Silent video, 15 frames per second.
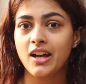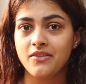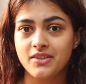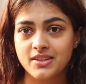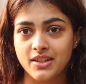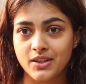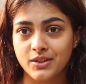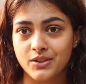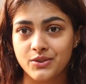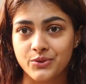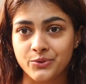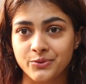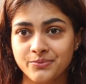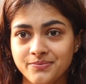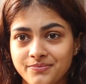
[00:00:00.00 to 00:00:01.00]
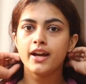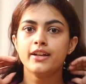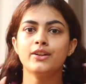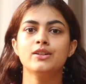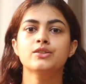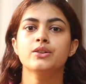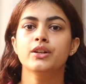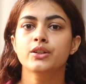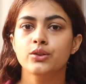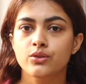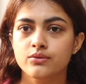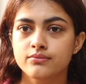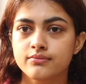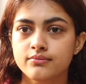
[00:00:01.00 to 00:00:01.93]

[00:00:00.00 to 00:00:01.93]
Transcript: I have a single room, and also I know